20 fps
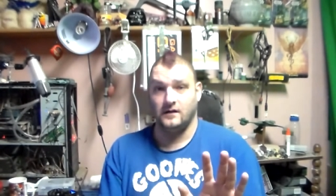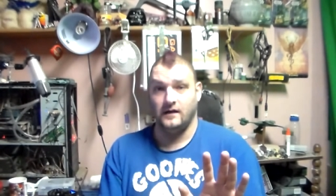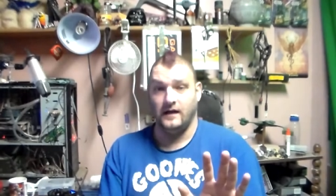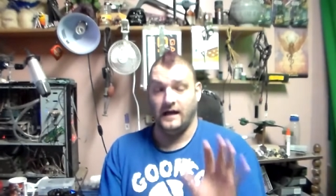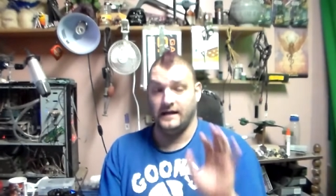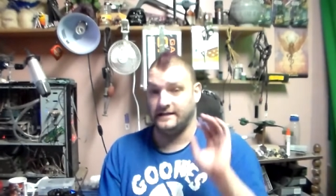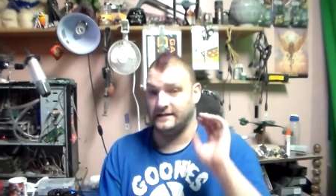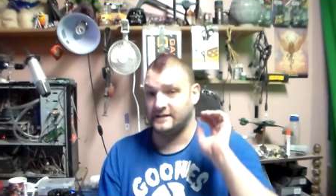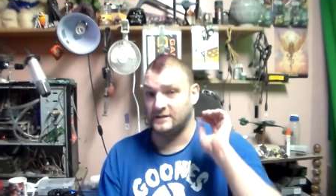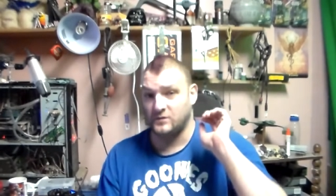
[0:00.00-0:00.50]

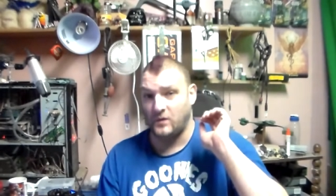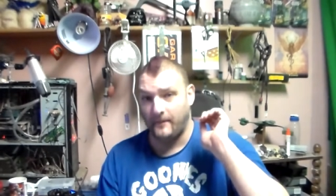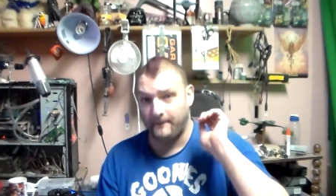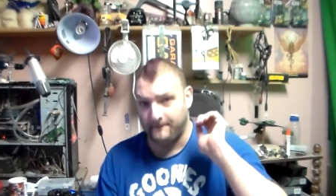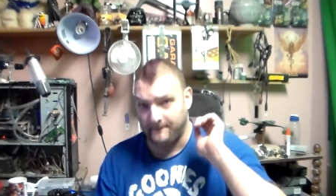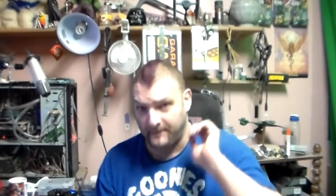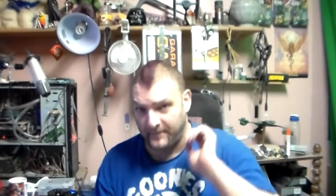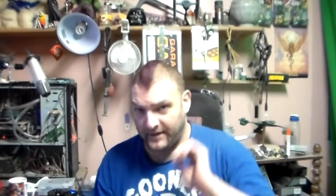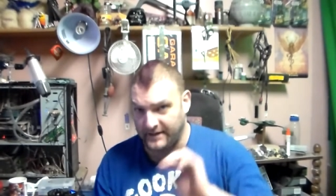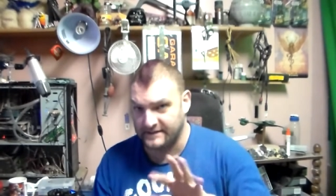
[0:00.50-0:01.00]
And this is what
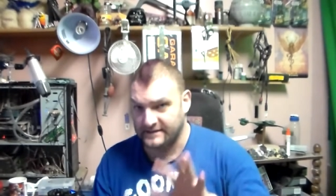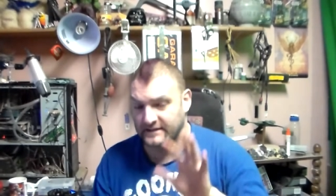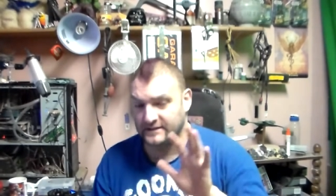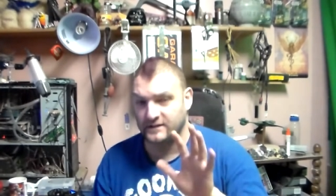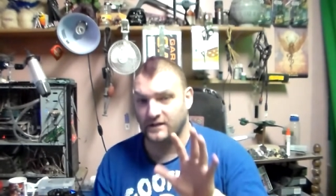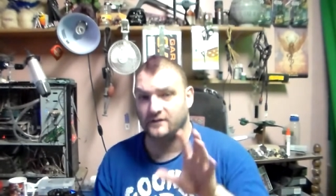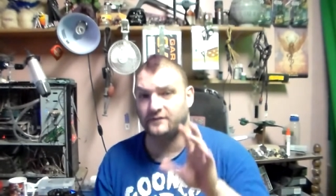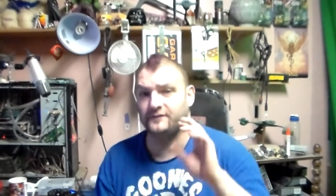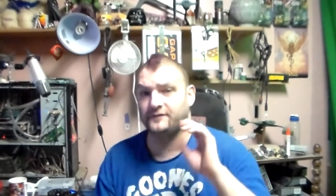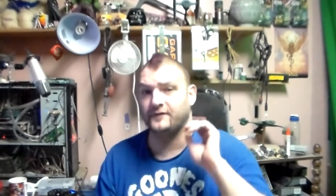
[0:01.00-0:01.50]
pisses
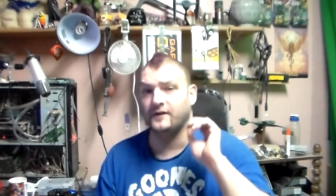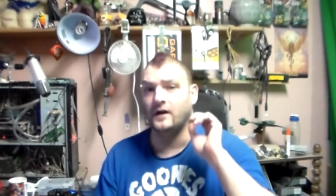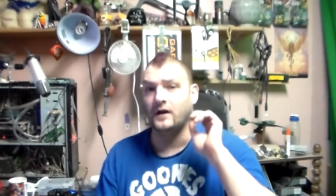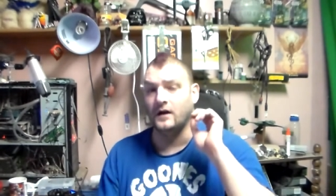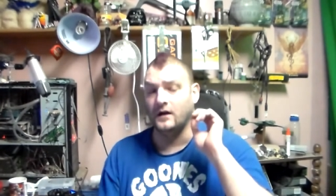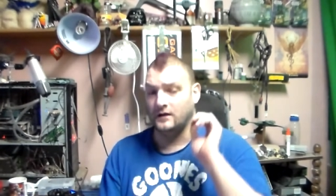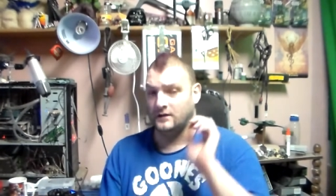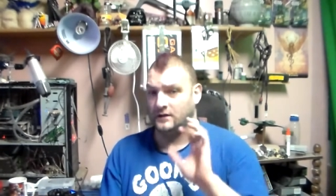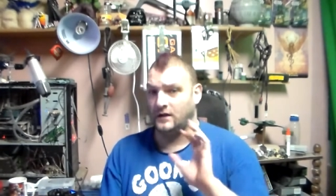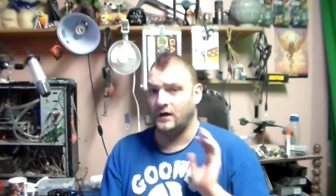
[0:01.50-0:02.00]
off
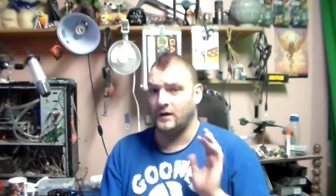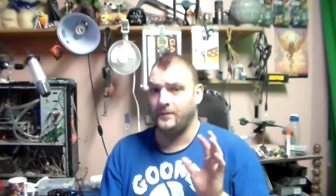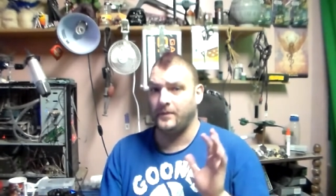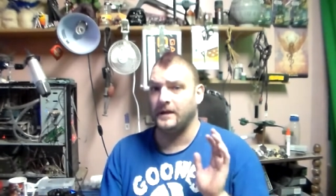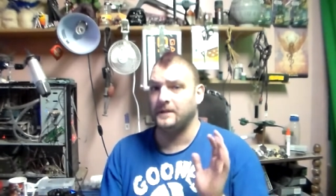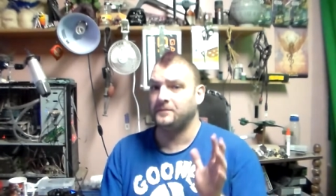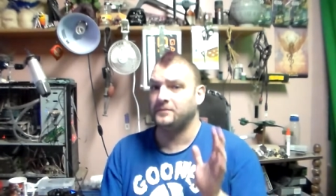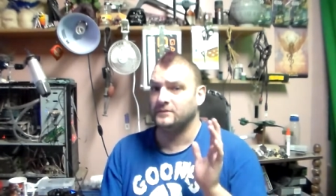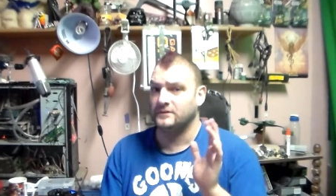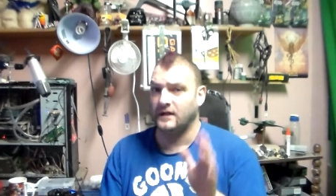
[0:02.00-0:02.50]
a lot of
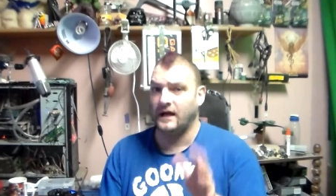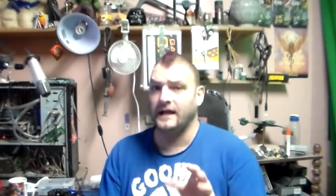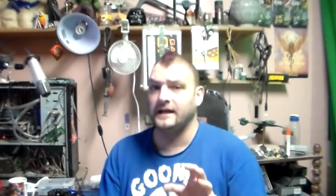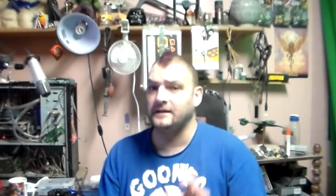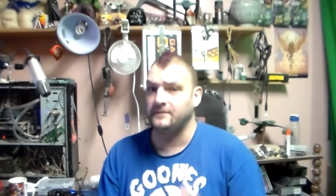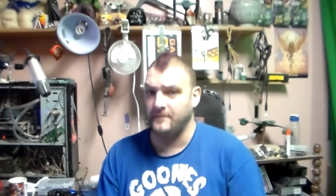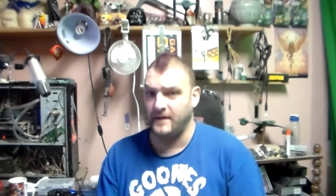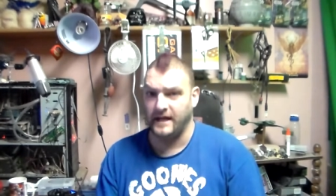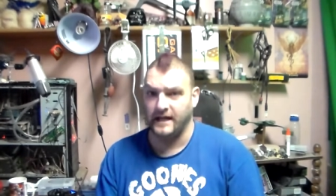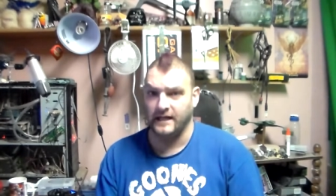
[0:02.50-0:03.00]
people
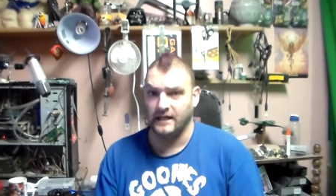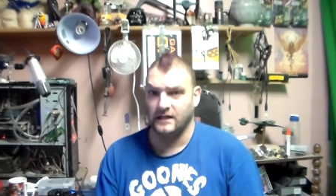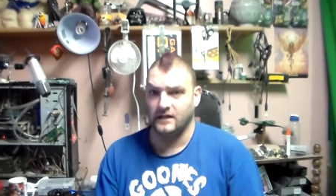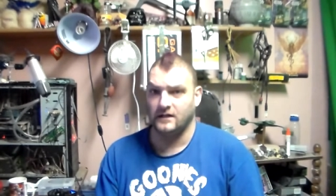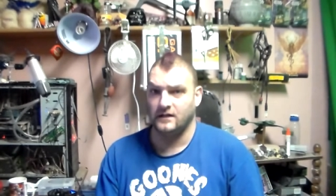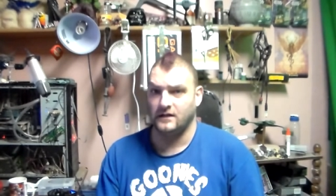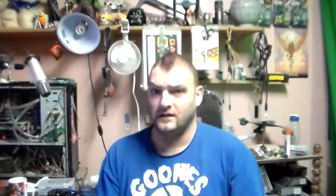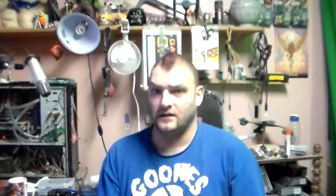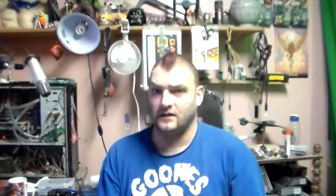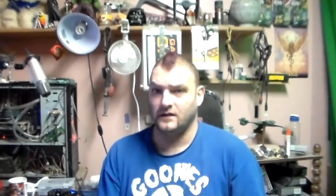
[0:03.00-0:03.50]
like me.
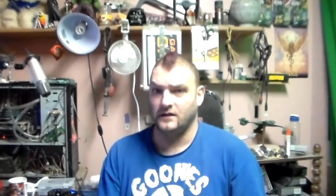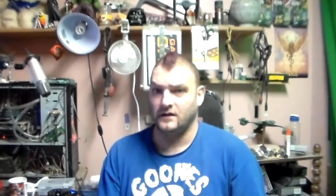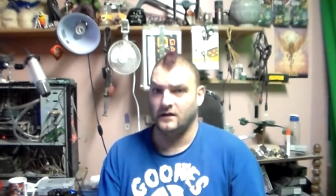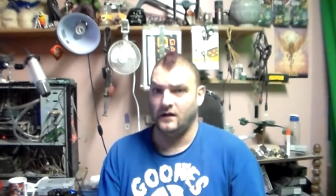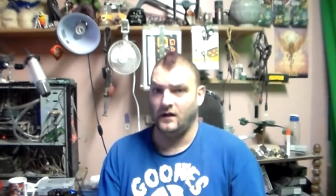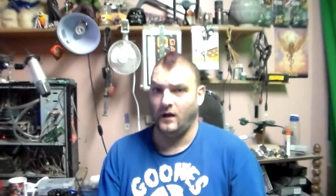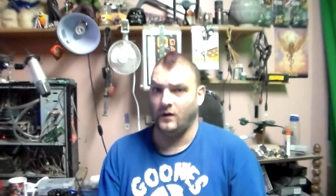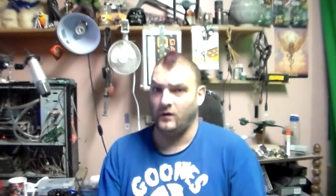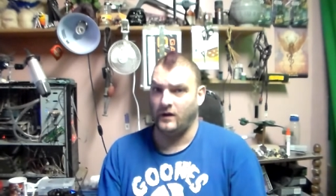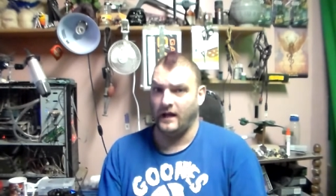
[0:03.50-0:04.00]

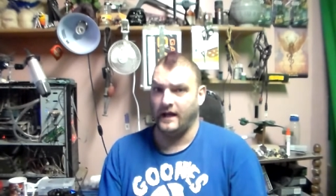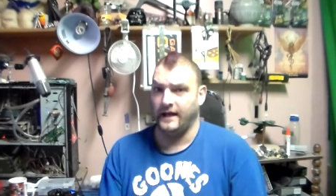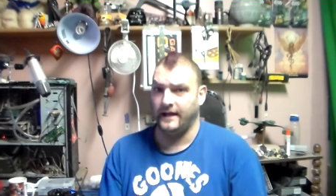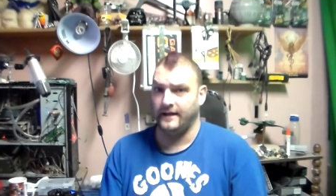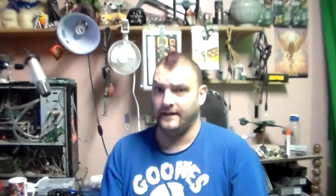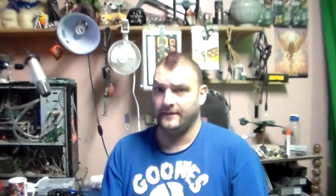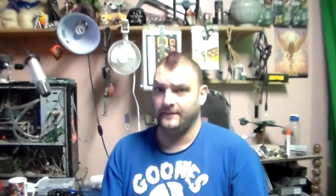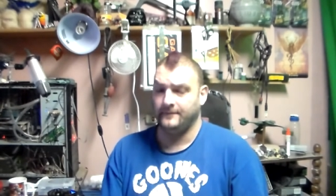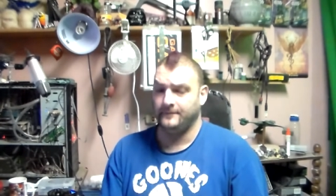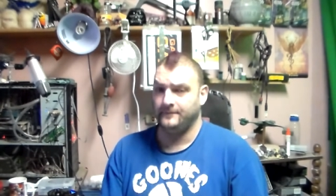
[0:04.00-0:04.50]

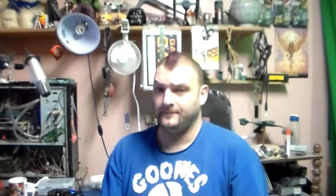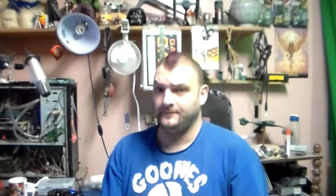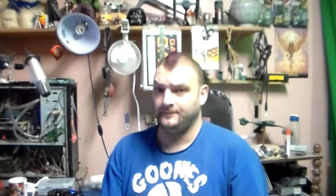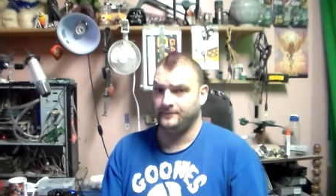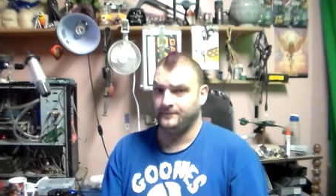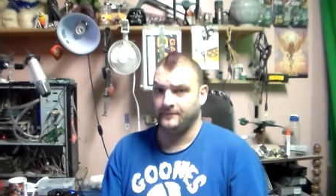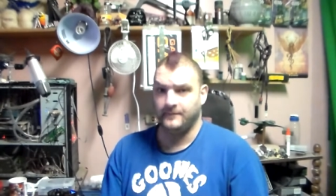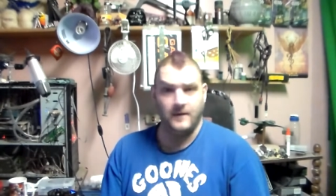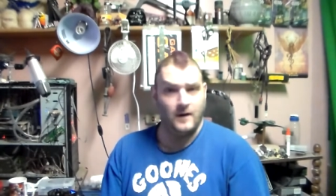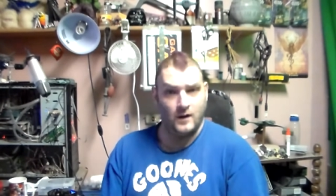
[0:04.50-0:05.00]
Okay?
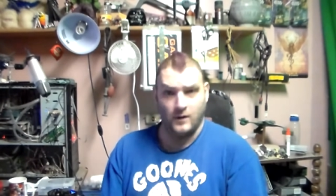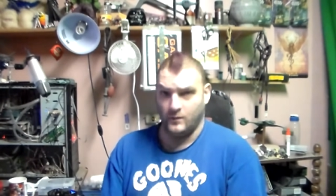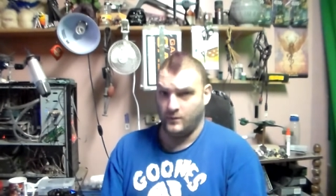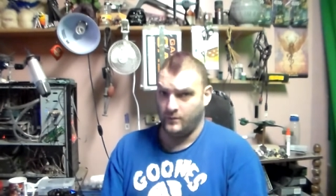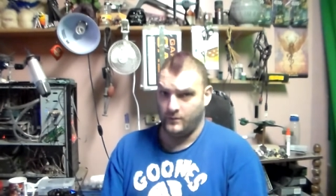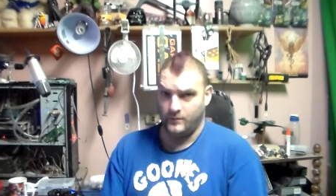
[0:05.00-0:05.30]
No.